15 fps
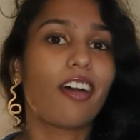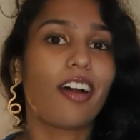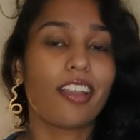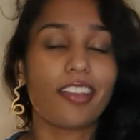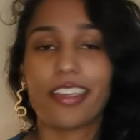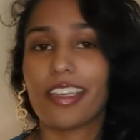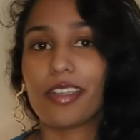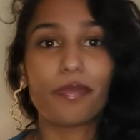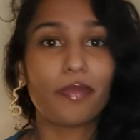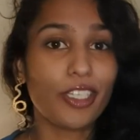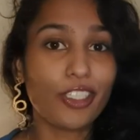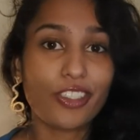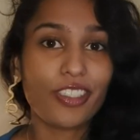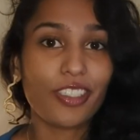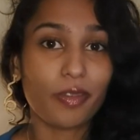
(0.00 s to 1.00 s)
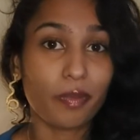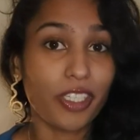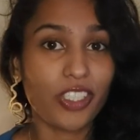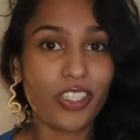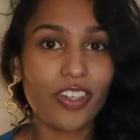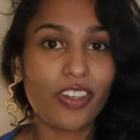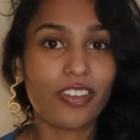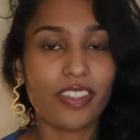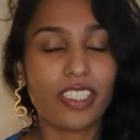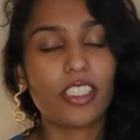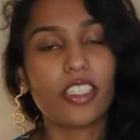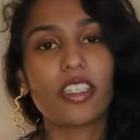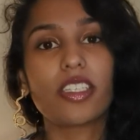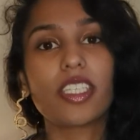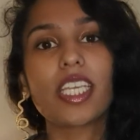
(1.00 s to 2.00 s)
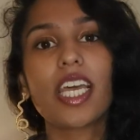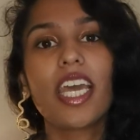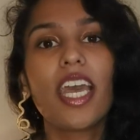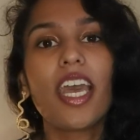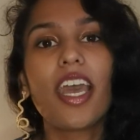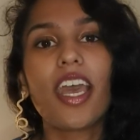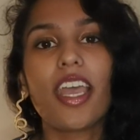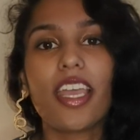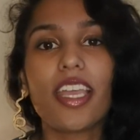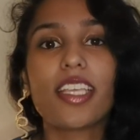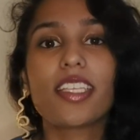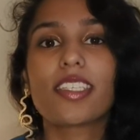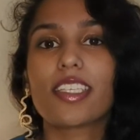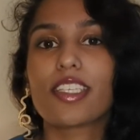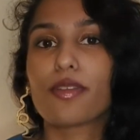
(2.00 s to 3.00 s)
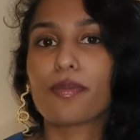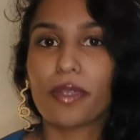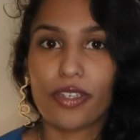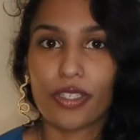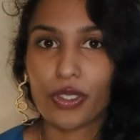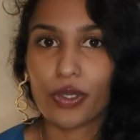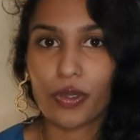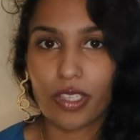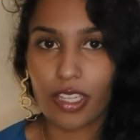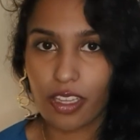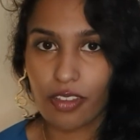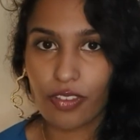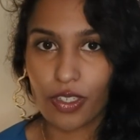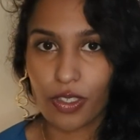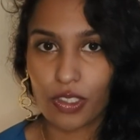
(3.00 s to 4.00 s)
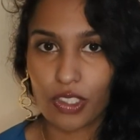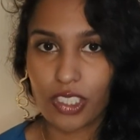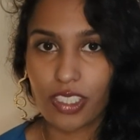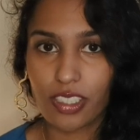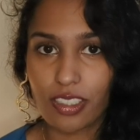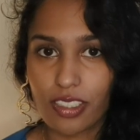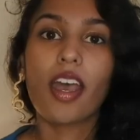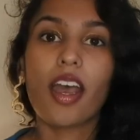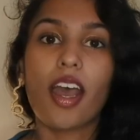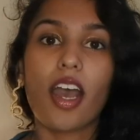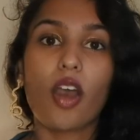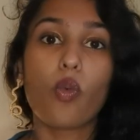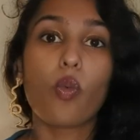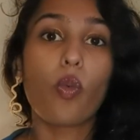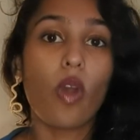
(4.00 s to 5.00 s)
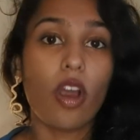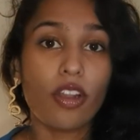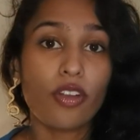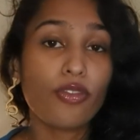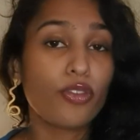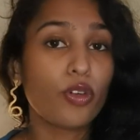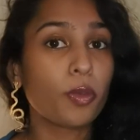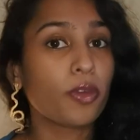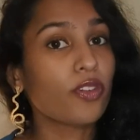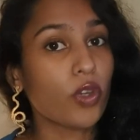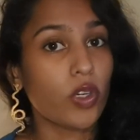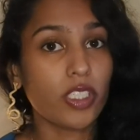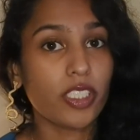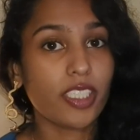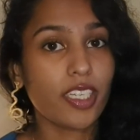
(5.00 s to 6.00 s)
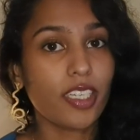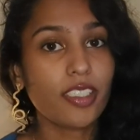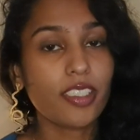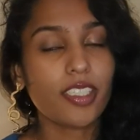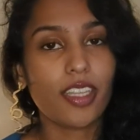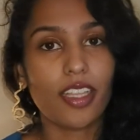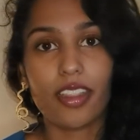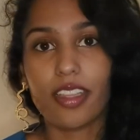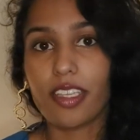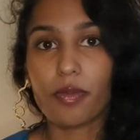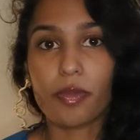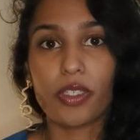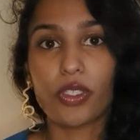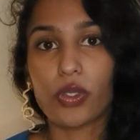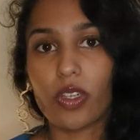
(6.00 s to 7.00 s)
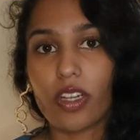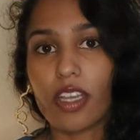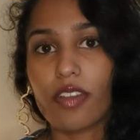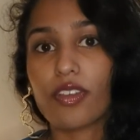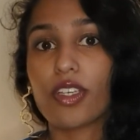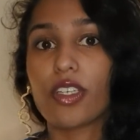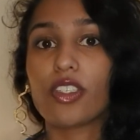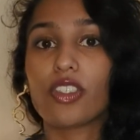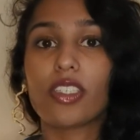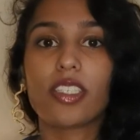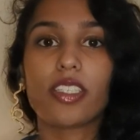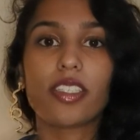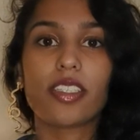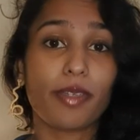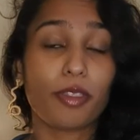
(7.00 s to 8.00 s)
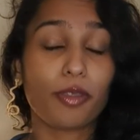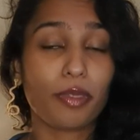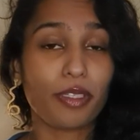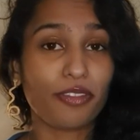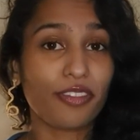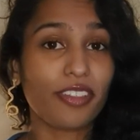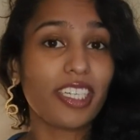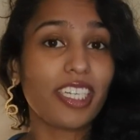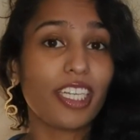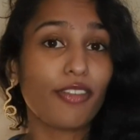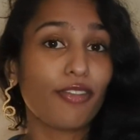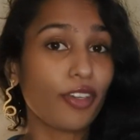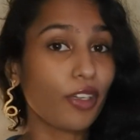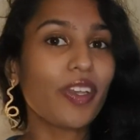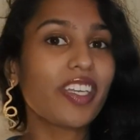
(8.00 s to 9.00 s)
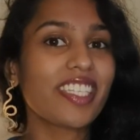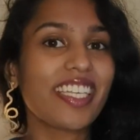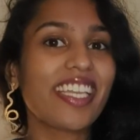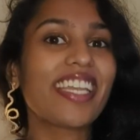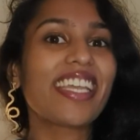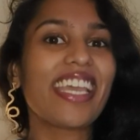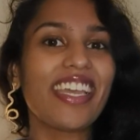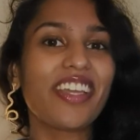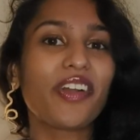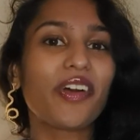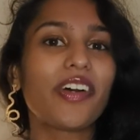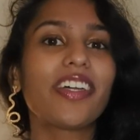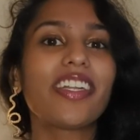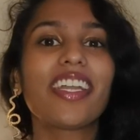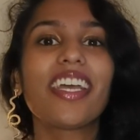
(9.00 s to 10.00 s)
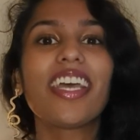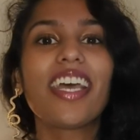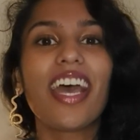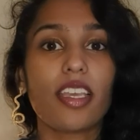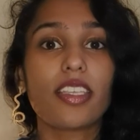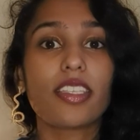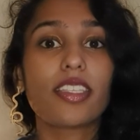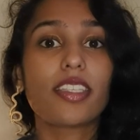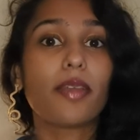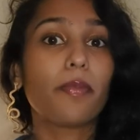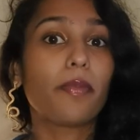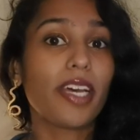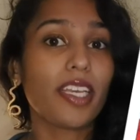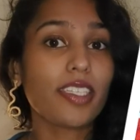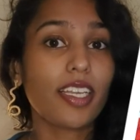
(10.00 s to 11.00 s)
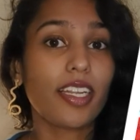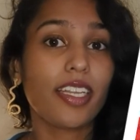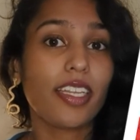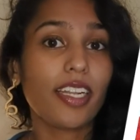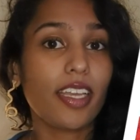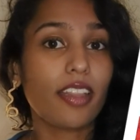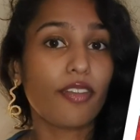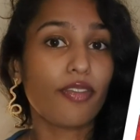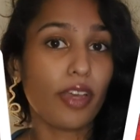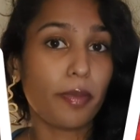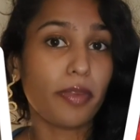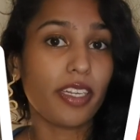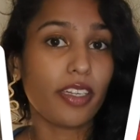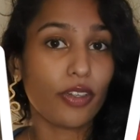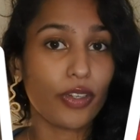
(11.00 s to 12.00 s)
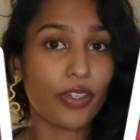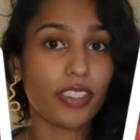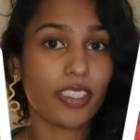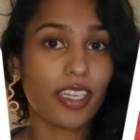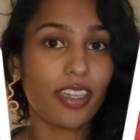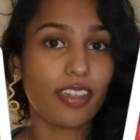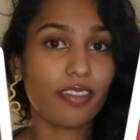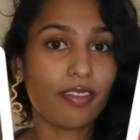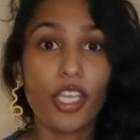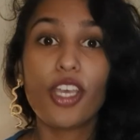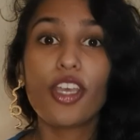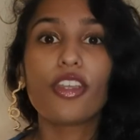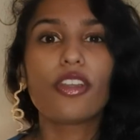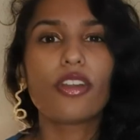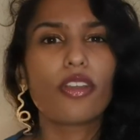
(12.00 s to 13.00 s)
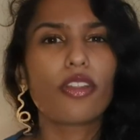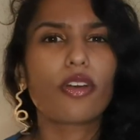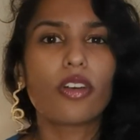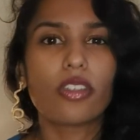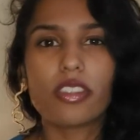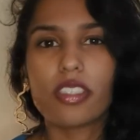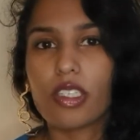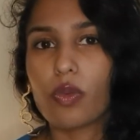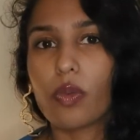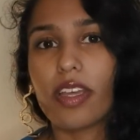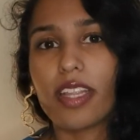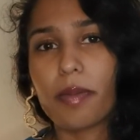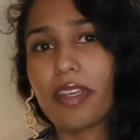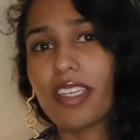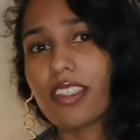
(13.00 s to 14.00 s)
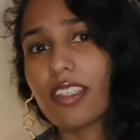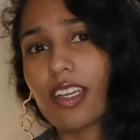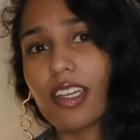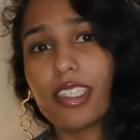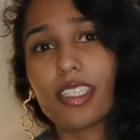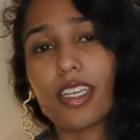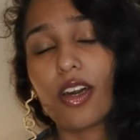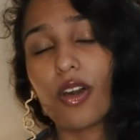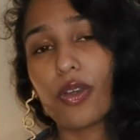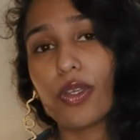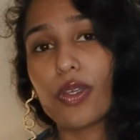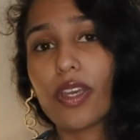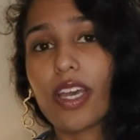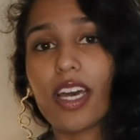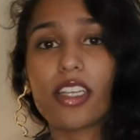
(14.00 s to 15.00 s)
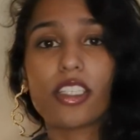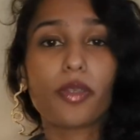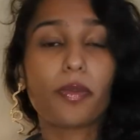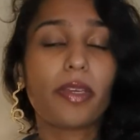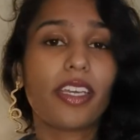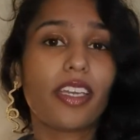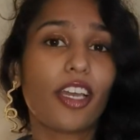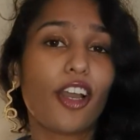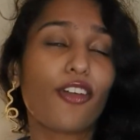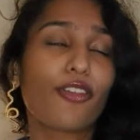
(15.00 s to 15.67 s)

as I had mentioned in my chakra videos, is the spiritual life coaches. And one form of content that these spiritual life coaches seem to be really focusing in on is the masculine and the feminine content. You know, the content where they basically tell you how to be